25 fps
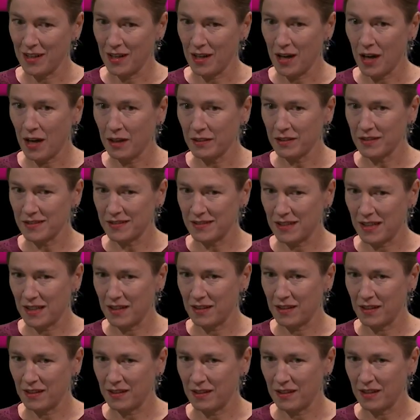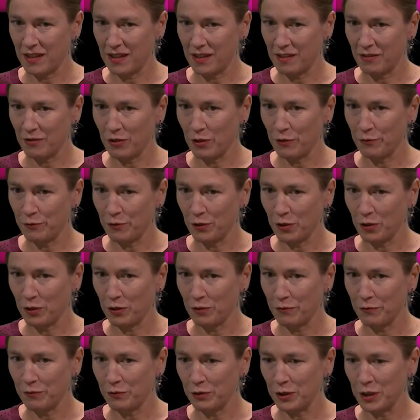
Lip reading: understanding here of